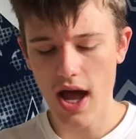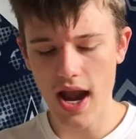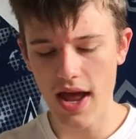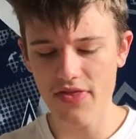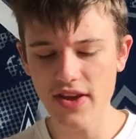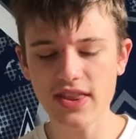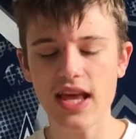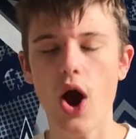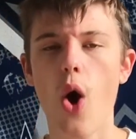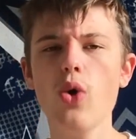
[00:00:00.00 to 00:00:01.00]
And I think
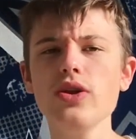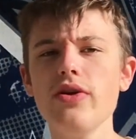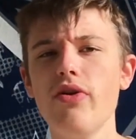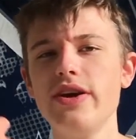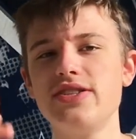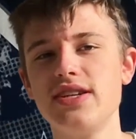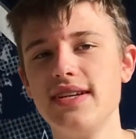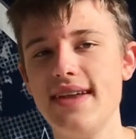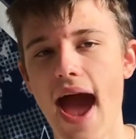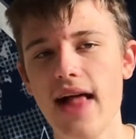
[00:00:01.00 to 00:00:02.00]
the only
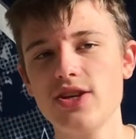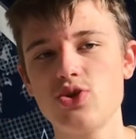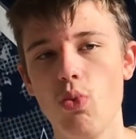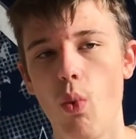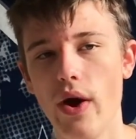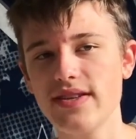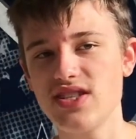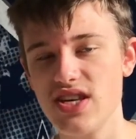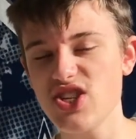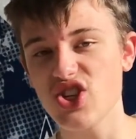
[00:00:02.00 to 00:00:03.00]
reason Dallas wins
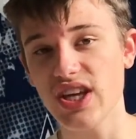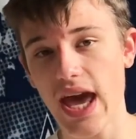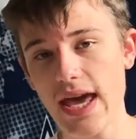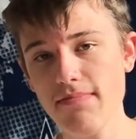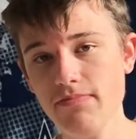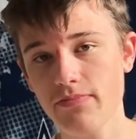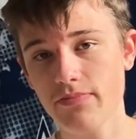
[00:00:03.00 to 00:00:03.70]
this game...